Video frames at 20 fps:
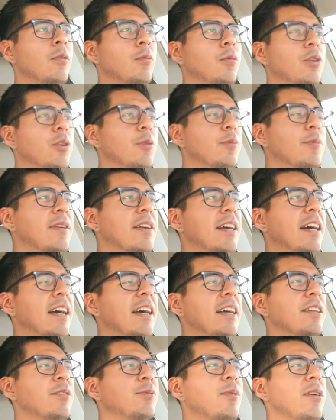What up,
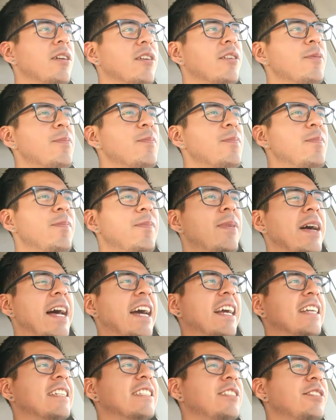guys? Welcome
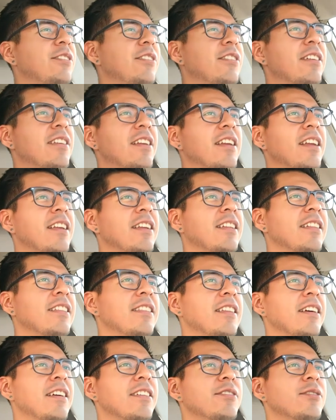back to the
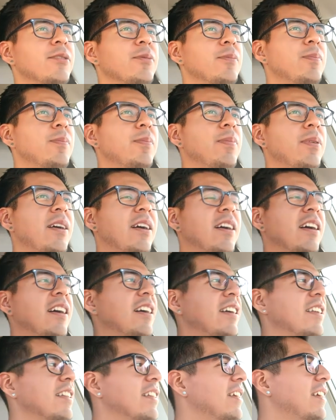Requintazo
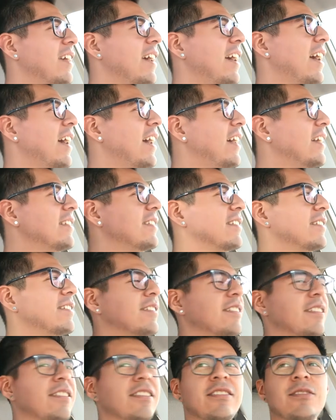
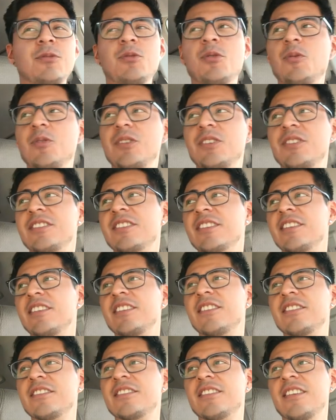Podcast, where we're just
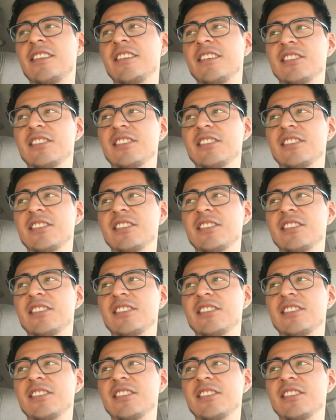gonna start